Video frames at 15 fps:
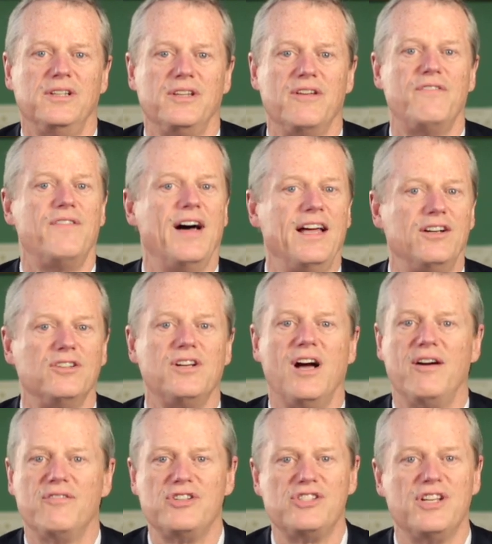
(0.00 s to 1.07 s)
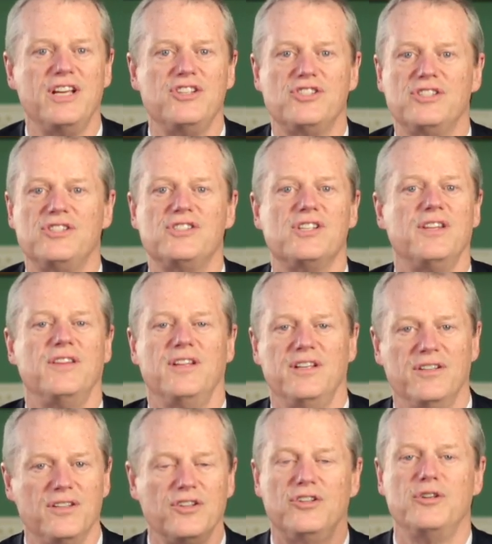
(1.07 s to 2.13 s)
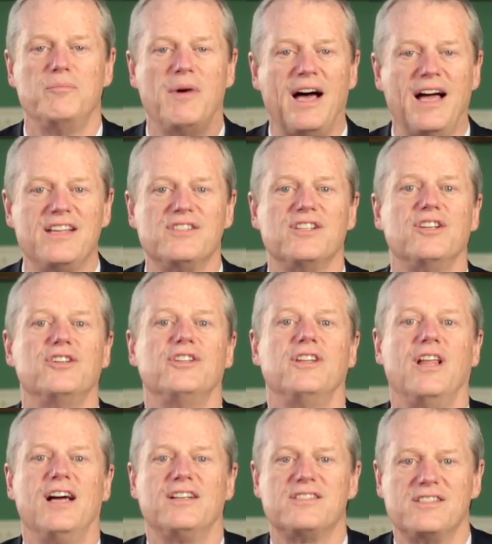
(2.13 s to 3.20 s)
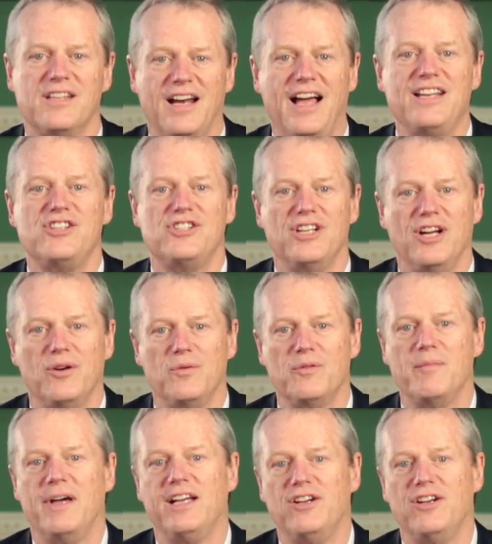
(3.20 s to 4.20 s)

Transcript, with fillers: the final conversations and the goodbyes and good lucks that I shared with my